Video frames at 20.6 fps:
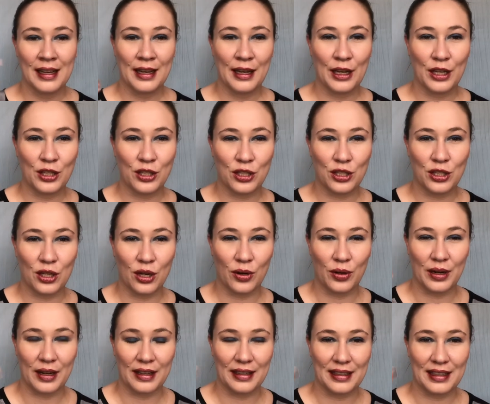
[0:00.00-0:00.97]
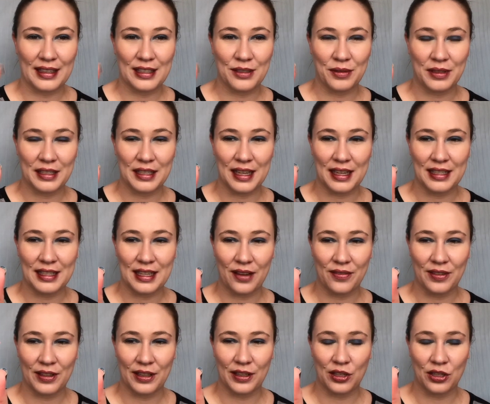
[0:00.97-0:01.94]
it's so good. This one does have a
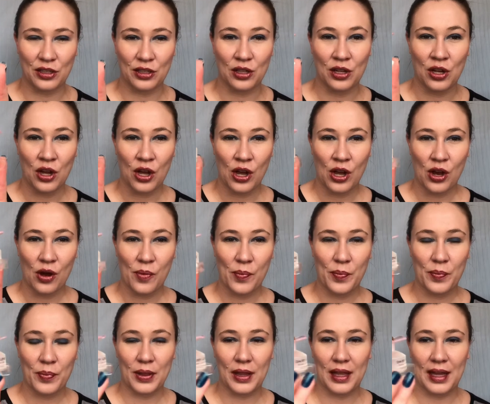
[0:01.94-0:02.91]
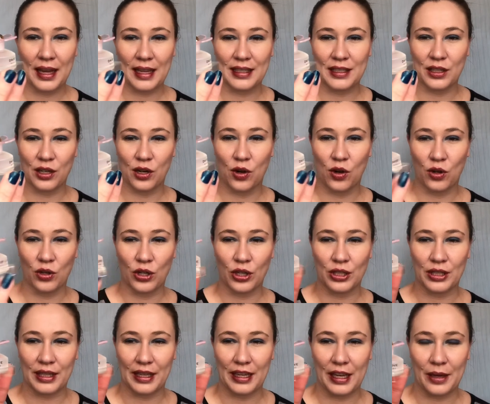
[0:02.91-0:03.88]
little plastic holder
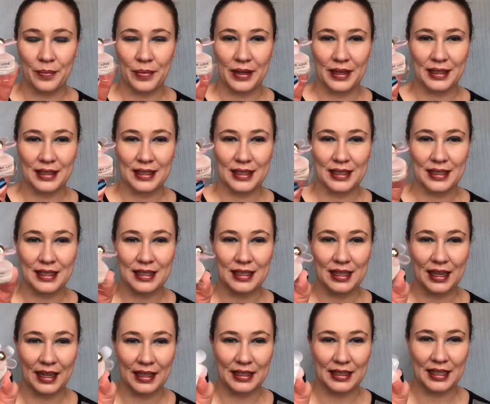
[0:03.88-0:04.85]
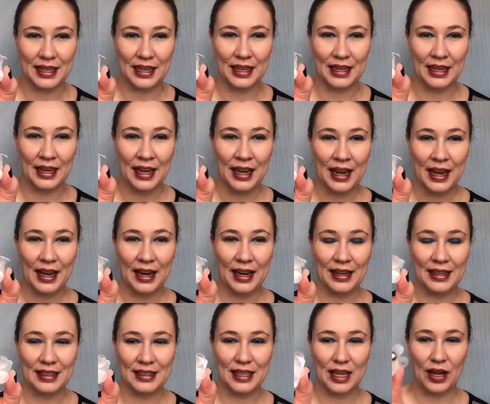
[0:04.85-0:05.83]
to keep it tucked in and it
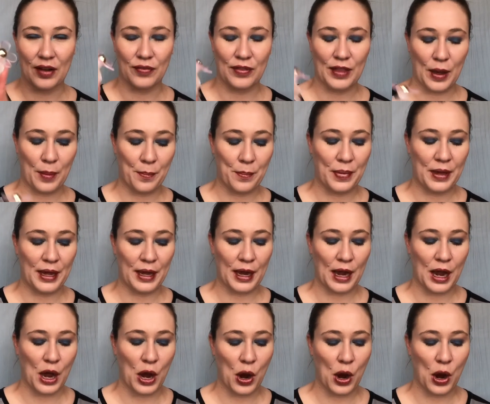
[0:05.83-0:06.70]
does have that big